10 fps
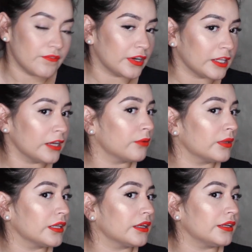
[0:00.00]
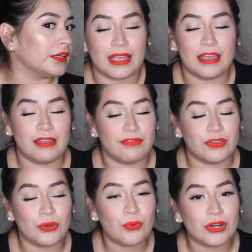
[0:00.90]
really, really good.
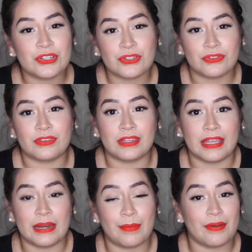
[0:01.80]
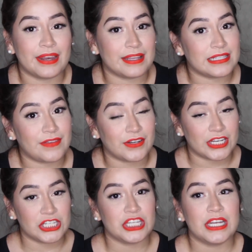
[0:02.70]
If you are thinking about getting this
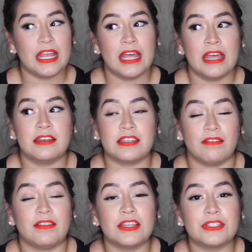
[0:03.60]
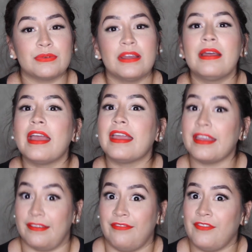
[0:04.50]
foundation, definitely do it
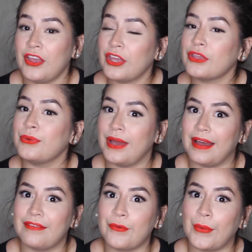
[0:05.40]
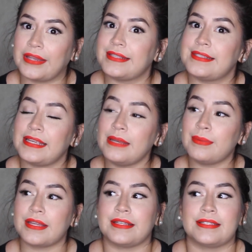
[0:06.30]
if you have oily skin,
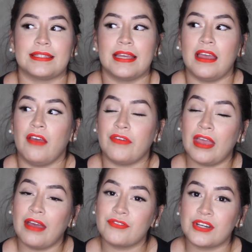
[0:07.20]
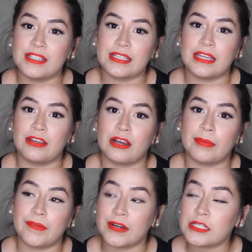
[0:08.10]
because if you have dry skin, you're
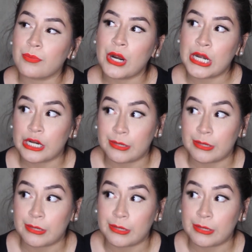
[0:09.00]
gonna be very disappointed,